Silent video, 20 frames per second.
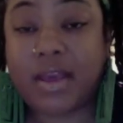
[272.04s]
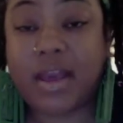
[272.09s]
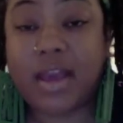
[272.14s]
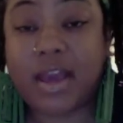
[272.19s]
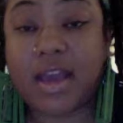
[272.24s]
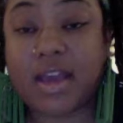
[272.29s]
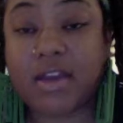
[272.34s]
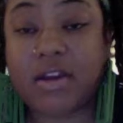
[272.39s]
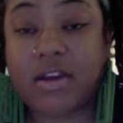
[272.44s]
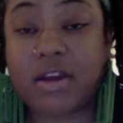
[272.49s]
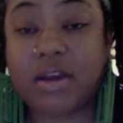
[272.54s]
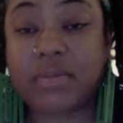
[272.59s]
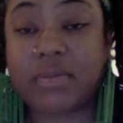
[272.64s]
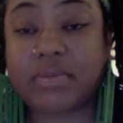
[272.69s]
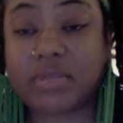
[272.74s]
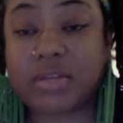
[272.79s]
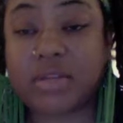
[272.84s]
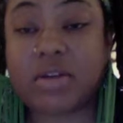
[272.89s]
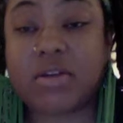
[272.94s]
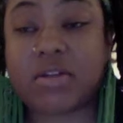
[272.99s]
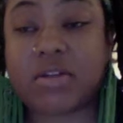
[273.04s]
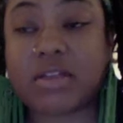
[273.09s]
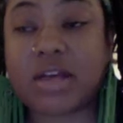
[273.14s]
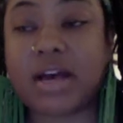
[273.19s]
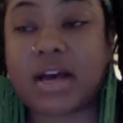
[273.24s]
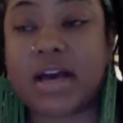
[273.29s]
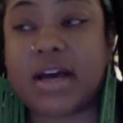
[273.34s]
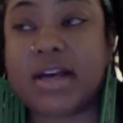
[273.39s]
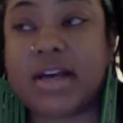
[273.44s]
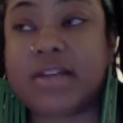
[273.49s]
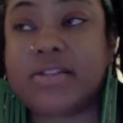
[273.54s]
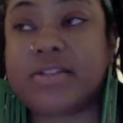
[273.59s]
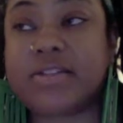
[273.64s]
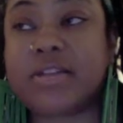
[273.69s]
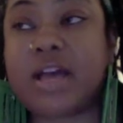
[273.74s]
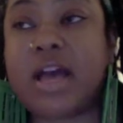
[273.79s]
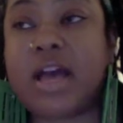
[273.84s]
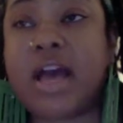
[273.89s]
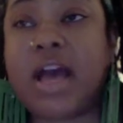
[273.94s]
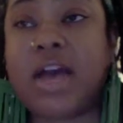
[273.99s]
and your hips and your thighs.
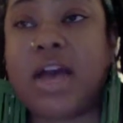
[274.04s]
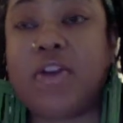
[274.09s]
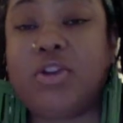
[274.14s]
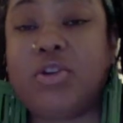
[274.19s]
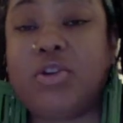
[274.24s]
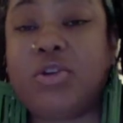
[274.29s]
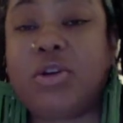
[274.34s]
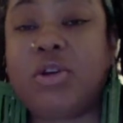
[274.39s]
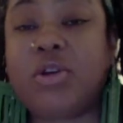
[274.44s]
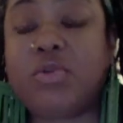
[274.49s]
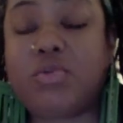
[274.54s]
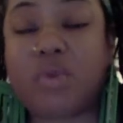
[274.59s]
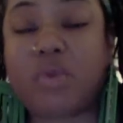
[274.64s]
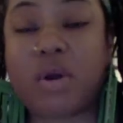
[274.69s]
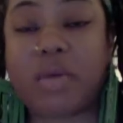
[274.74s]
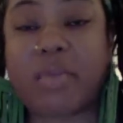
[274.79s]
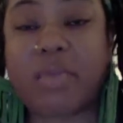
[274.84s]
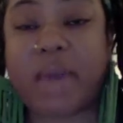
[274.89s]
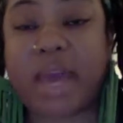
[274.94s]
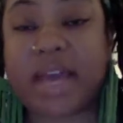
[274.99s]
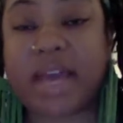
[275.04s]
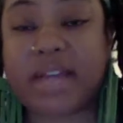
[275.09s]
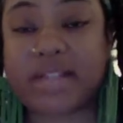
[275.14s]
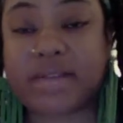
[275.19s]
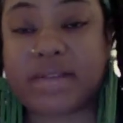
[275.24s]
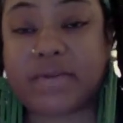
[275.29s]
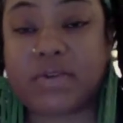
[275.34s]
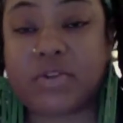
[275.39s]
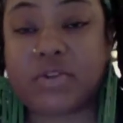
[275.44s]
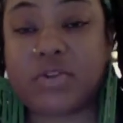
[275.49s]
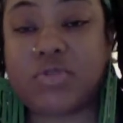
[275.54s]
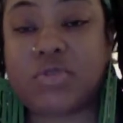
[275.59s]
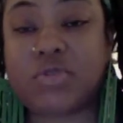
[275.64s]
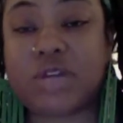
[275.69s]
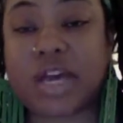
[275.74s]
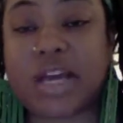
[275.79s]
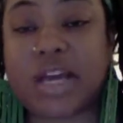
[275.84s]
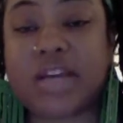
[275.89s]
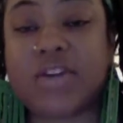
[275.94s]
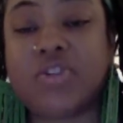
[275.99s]
You couldn't wear pants that were too
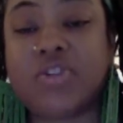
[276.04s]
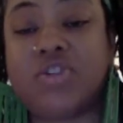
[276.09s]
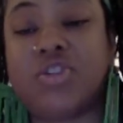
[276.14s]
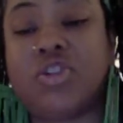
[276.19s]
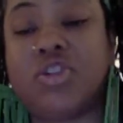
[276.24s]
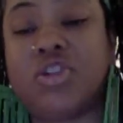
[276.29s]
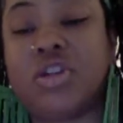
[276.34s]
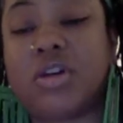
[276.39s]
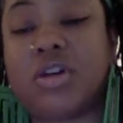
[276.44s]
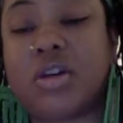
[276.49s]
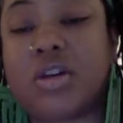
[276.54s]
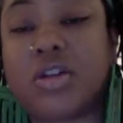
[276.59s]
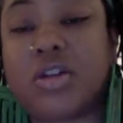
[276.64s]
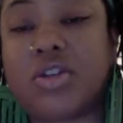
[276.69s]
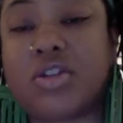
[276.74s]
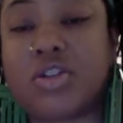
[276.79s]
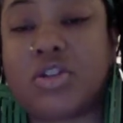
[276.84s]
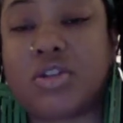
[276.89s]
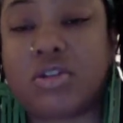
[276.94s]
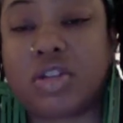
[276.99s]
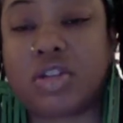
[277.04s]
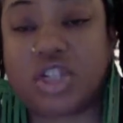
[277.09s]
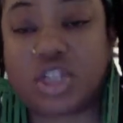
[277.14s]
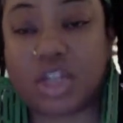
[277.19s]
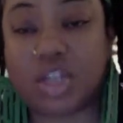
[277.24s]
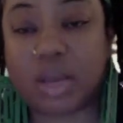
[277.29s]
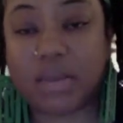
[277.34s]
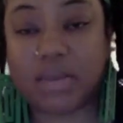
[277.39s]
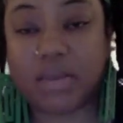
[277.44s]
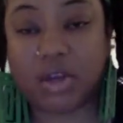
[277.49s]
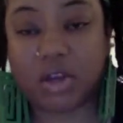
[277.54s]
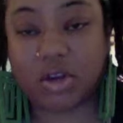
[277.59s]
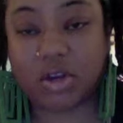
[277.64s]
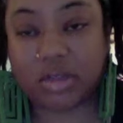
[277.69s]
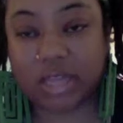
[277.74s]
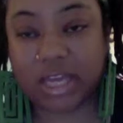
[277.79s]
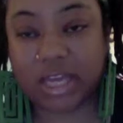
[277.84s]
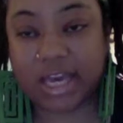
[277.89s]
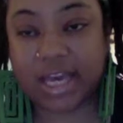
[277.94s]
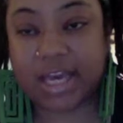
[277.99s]
tight because you couldn't show the shape of your
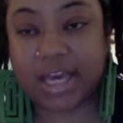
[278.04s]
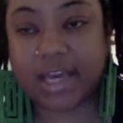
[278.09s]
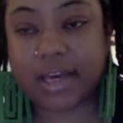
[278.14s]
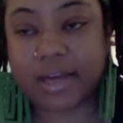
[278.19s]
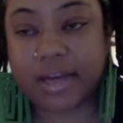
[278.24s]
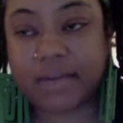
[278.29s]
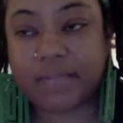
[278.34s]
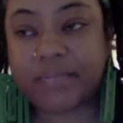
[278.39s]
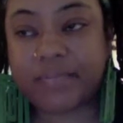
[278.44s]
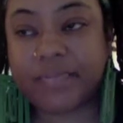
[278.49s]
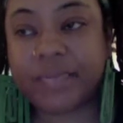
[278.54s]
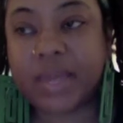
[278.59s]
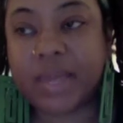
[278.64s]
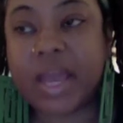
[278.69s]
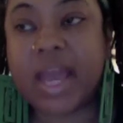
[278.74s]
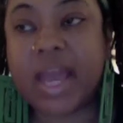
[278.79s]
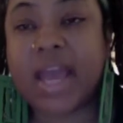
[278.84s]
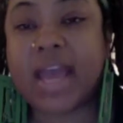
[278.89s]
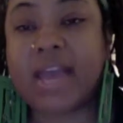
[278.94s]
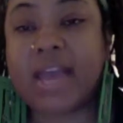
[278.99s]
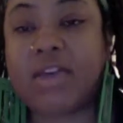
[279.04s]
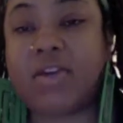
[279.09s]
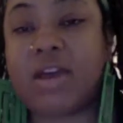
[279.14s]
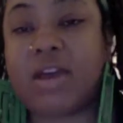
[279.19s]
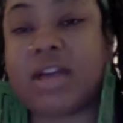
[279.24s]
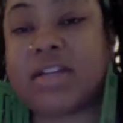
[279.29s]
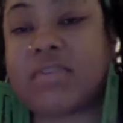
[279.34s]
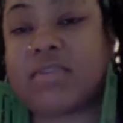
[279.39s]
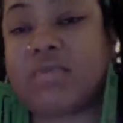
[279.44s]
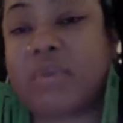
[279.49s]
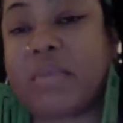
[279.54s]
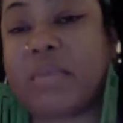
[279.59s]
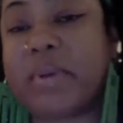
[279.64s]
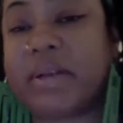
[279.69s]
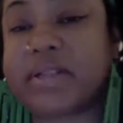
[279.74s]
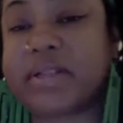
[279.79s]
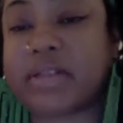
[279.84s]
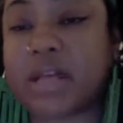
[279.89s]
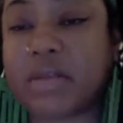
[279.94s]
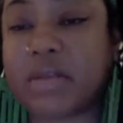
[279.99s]
leg. And you had to wear
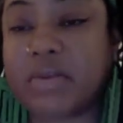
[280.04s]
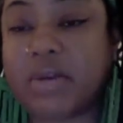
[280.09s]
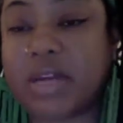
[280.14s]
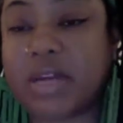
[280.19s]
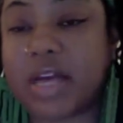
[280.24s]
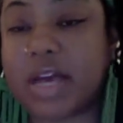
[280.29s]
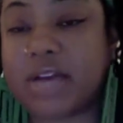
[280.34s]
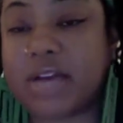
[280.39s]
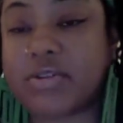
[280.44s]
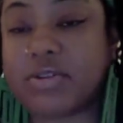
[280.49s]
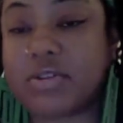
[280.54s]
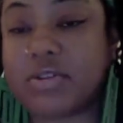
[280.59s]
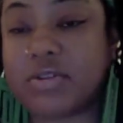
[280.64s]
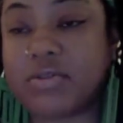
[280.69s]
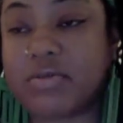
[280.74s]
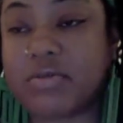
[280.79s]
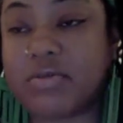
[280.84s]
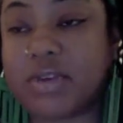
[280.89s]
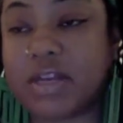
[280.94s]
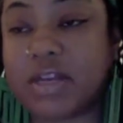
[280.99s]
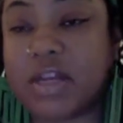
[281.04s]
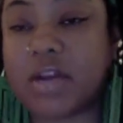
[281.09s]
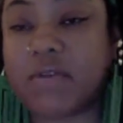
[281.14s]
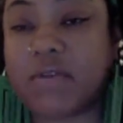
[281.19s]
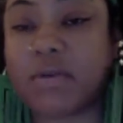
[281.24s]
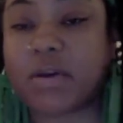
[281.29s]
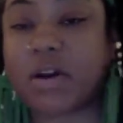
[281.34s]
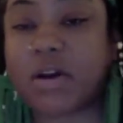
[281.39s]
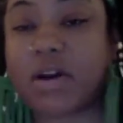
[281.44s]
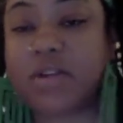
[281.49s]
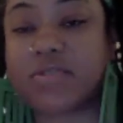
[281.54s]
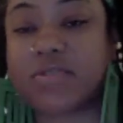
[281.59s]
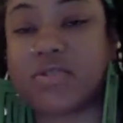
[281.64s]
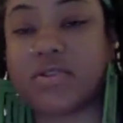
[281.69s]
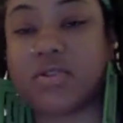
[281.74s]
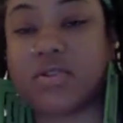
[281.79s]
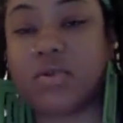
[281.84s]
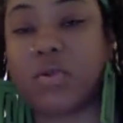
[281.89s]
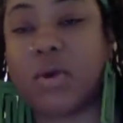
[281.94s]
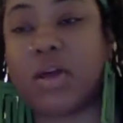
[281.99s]
pants all the way down to the feet in regards to
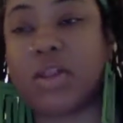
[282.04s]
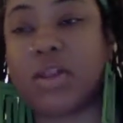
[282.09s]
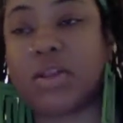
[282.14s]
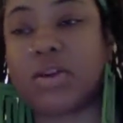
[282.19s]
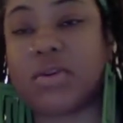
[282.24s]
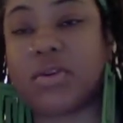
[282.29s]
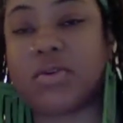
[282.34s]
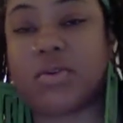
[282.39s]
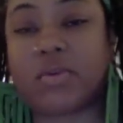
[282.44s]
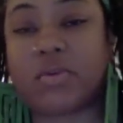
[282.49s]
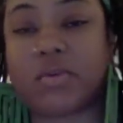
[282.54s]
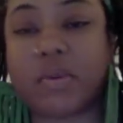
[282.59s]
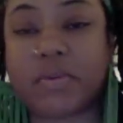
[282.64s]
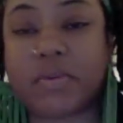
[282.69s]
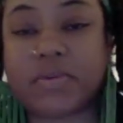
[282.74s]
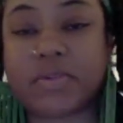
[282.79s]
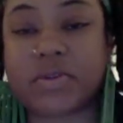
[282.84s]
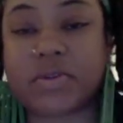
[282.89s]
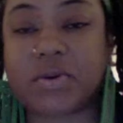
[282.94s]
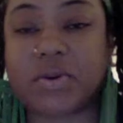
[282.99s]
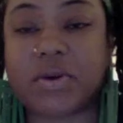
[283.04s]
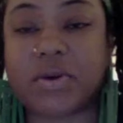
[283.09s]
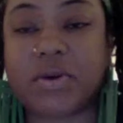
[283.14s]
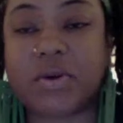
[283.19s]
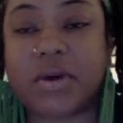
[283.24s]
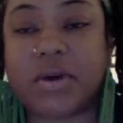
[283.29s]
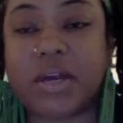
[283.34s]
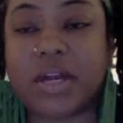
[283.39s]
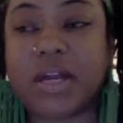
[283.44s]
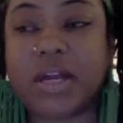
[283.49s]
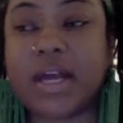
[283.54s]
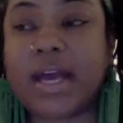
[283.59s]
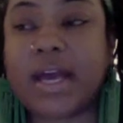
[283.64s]
the weather or what was going